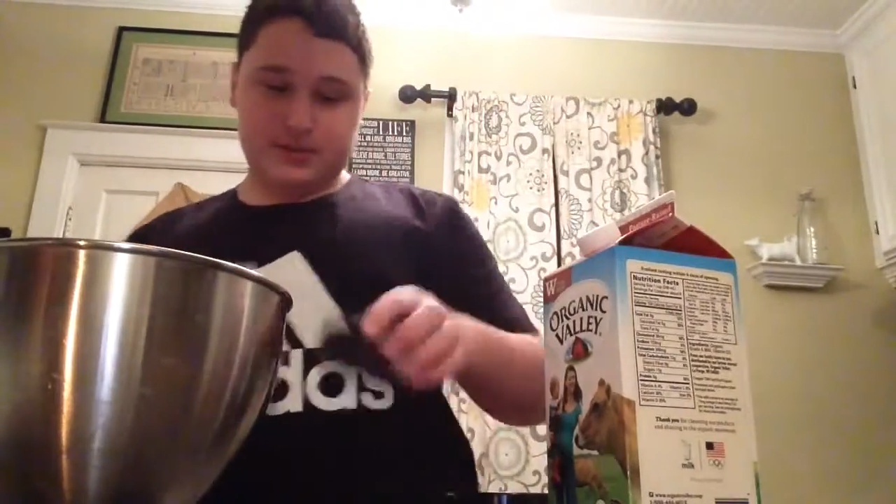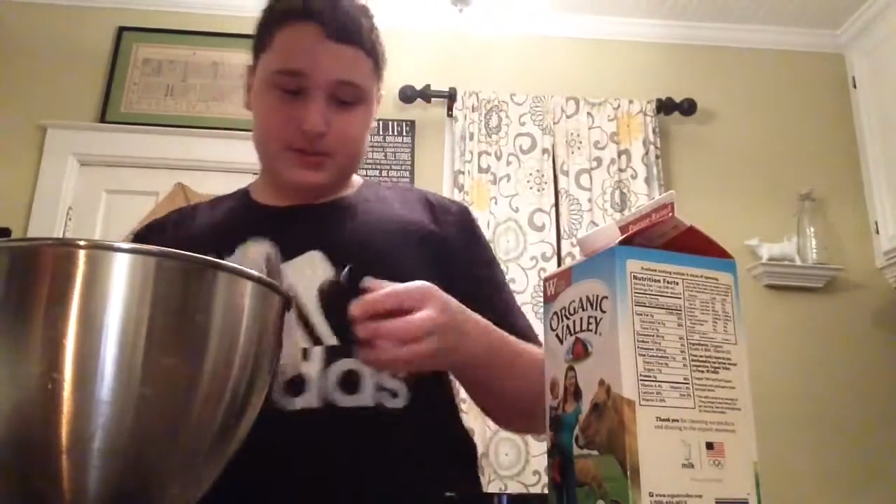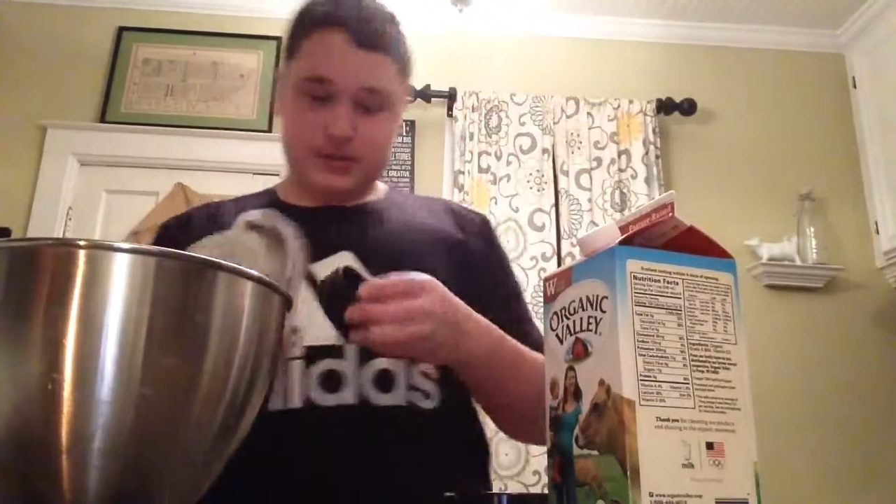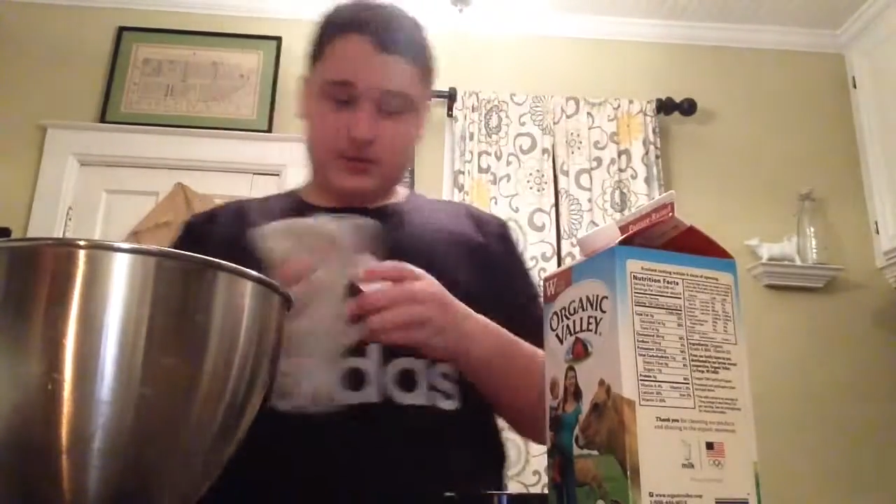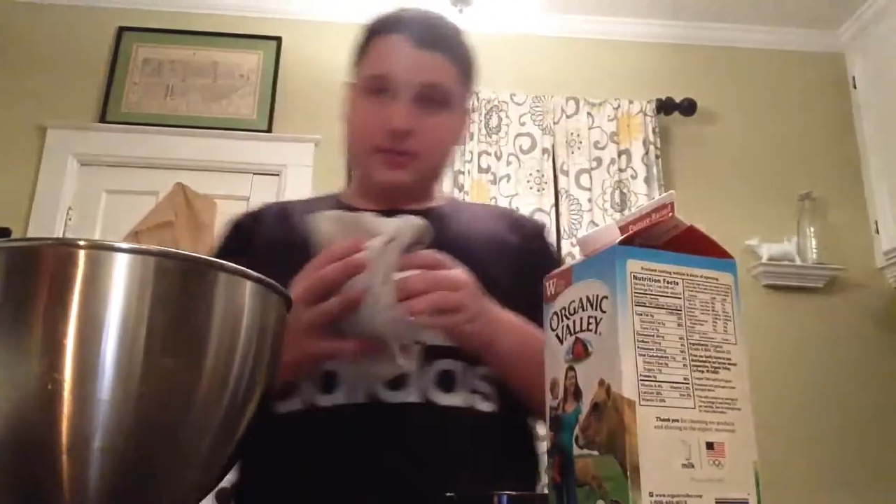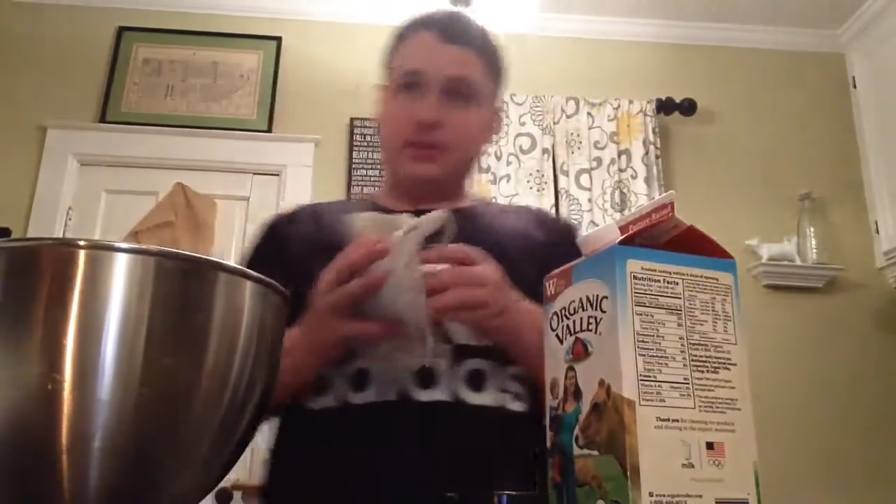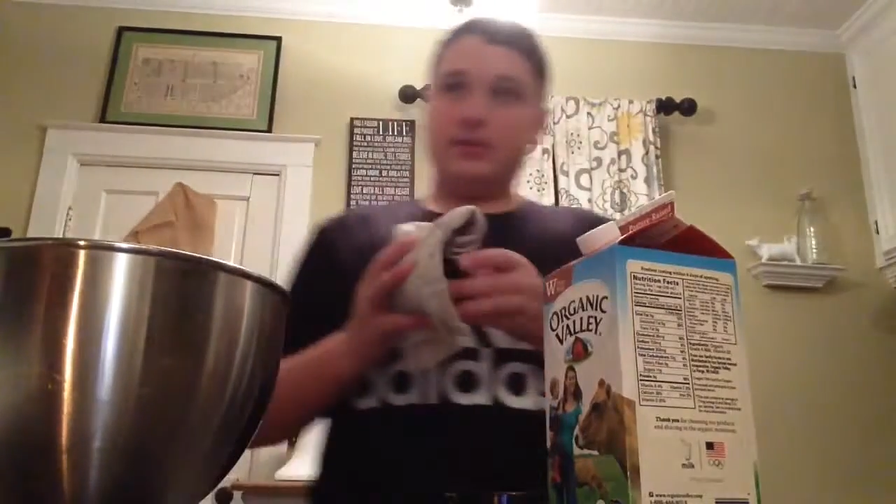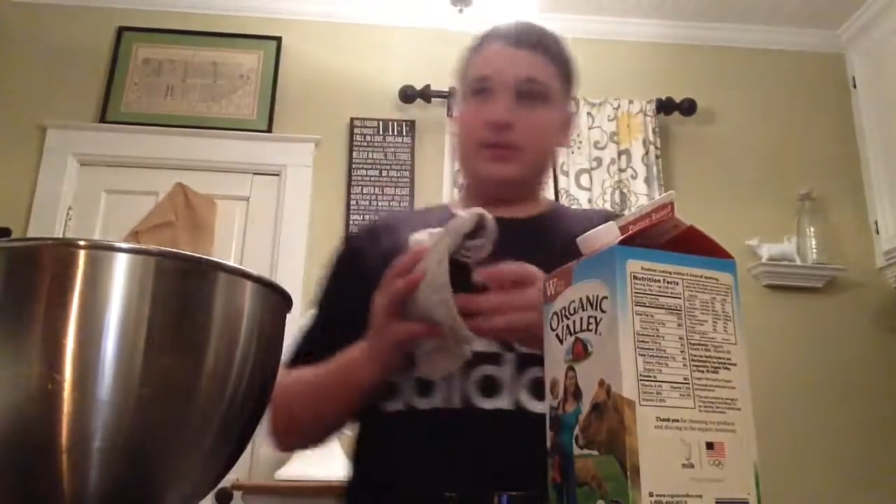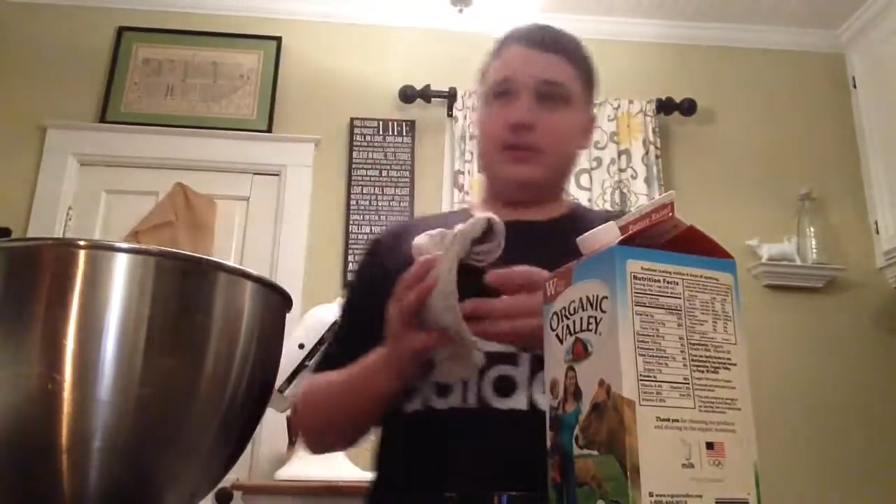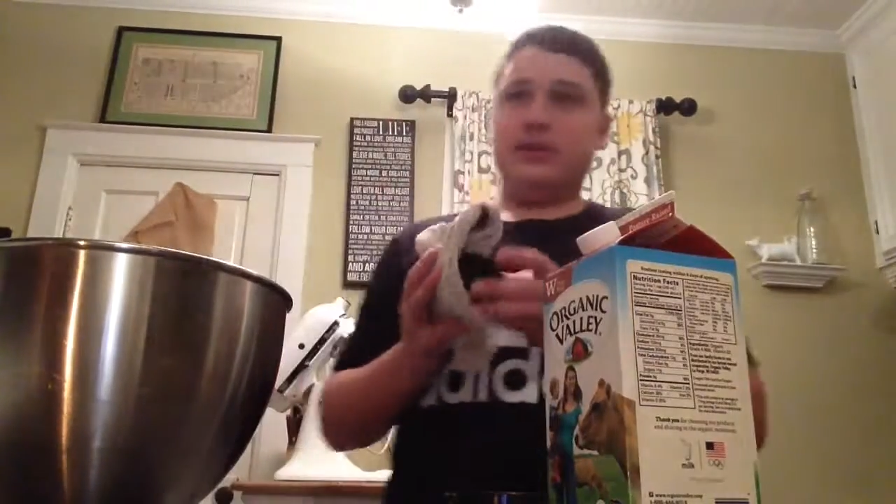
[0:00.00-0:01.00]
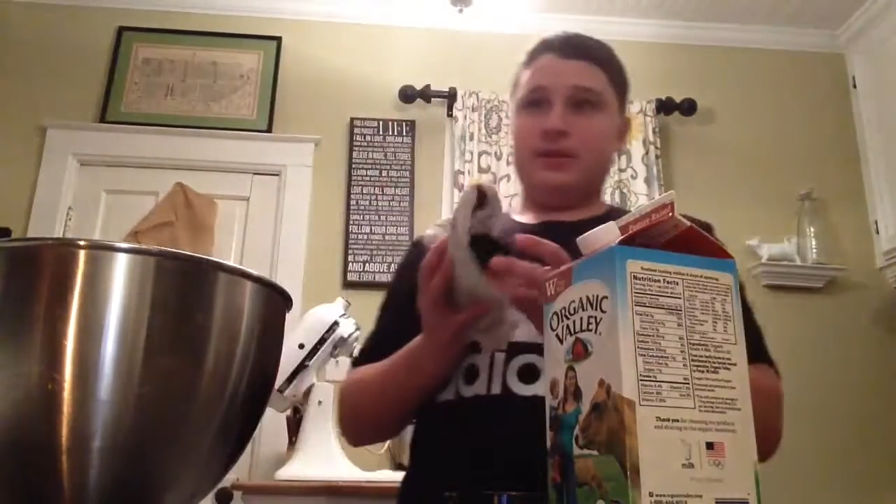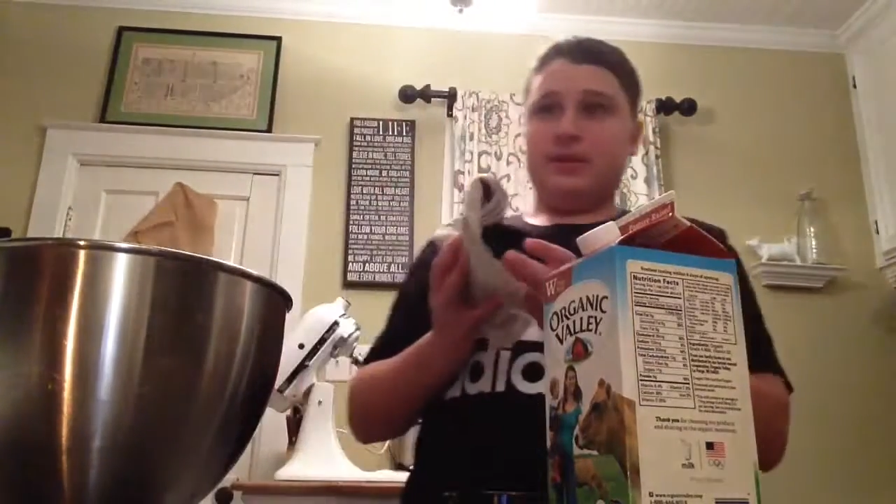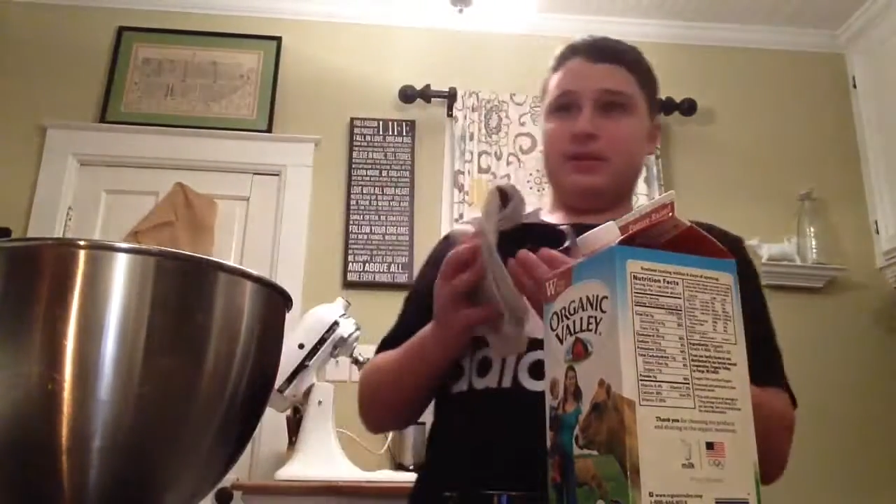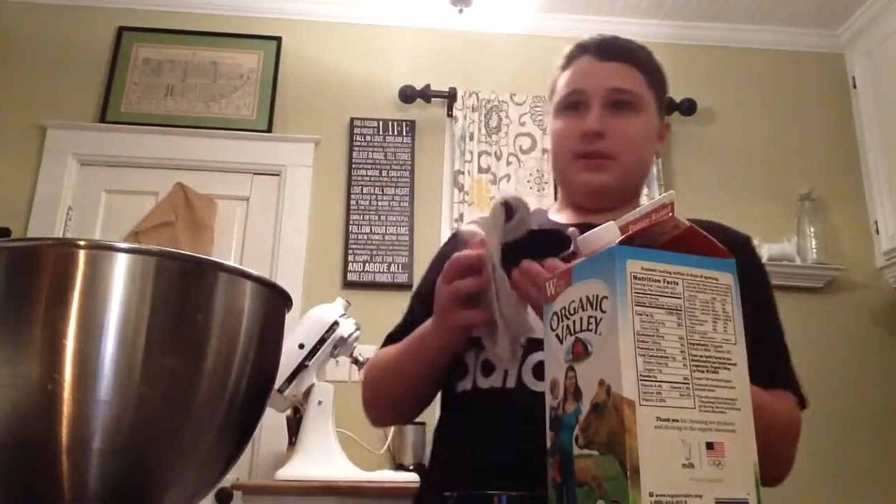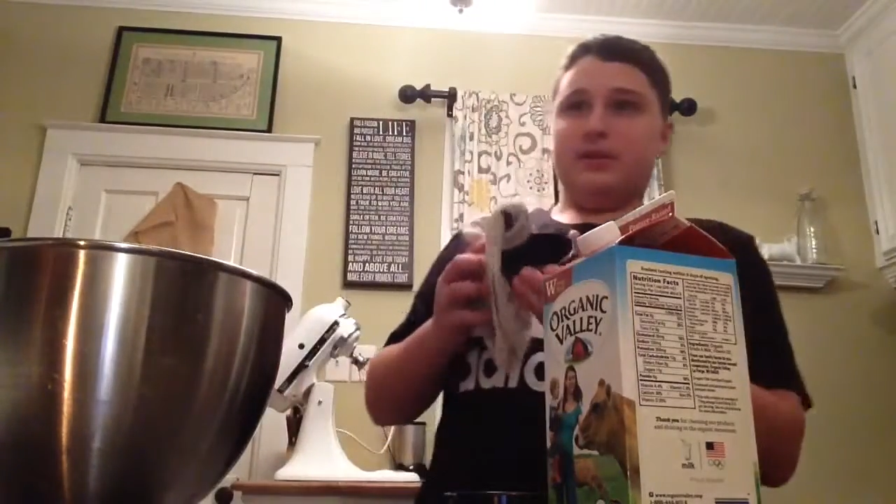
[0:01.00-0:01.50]
clean.
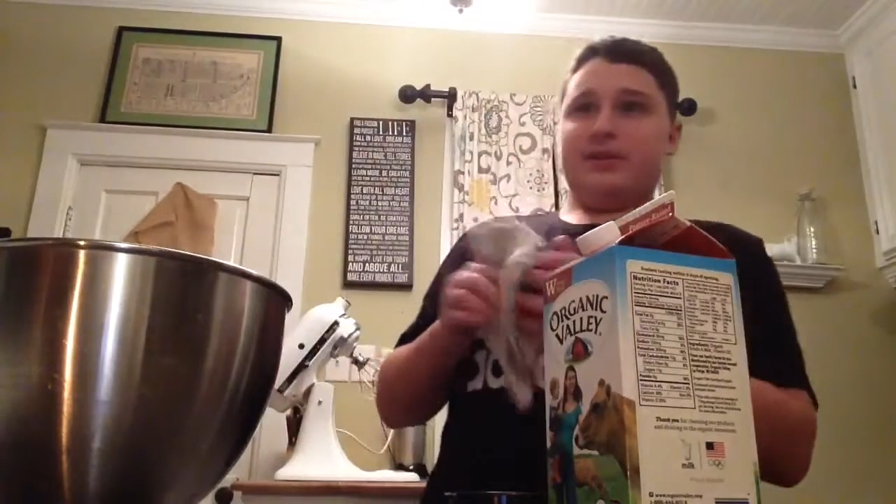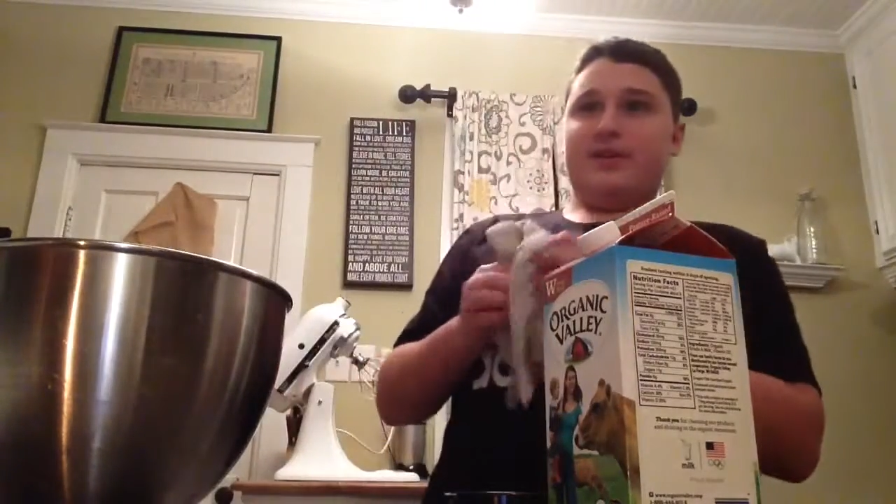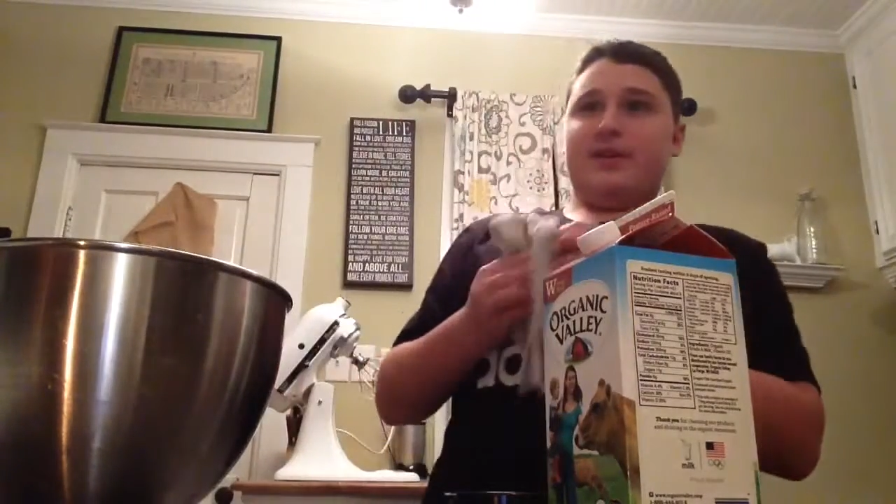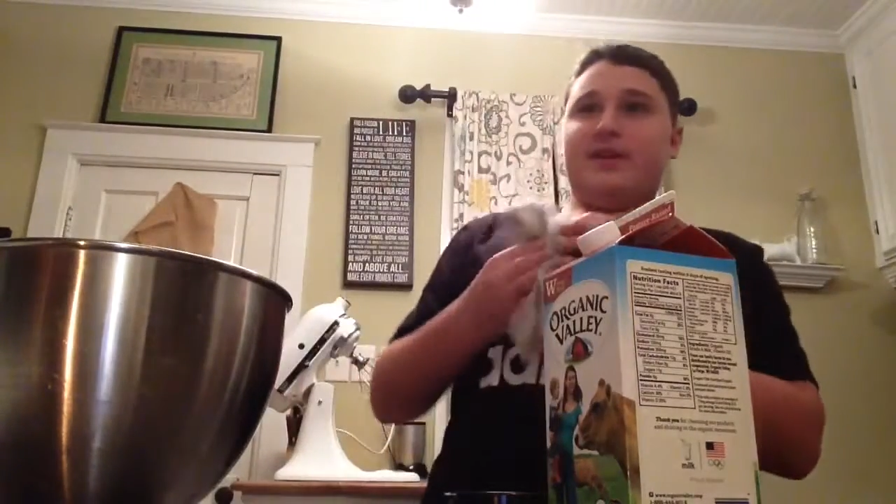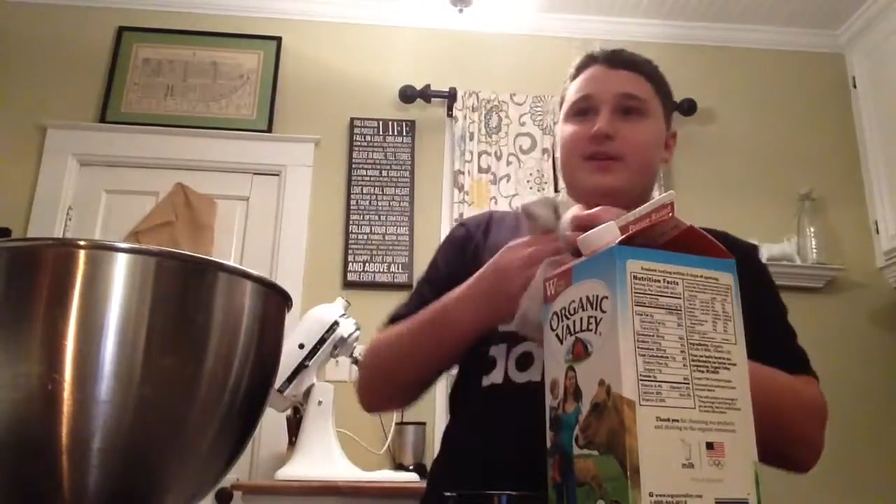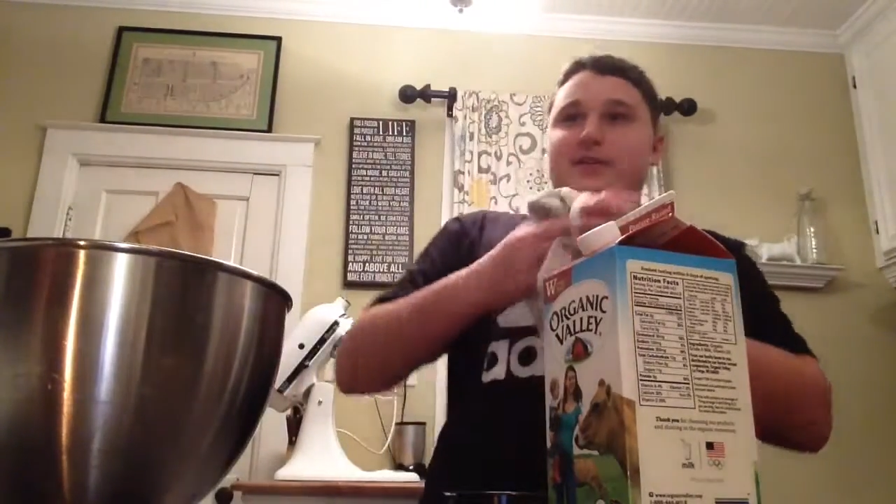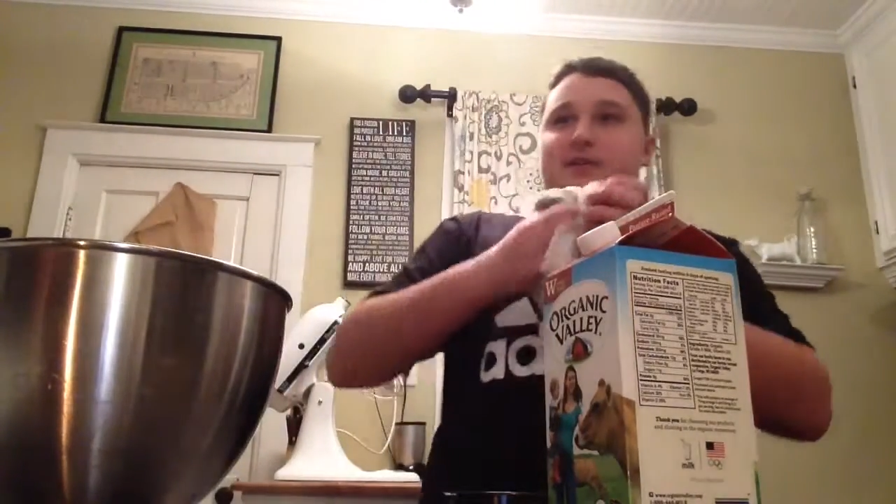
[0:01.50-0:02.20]
Yeah,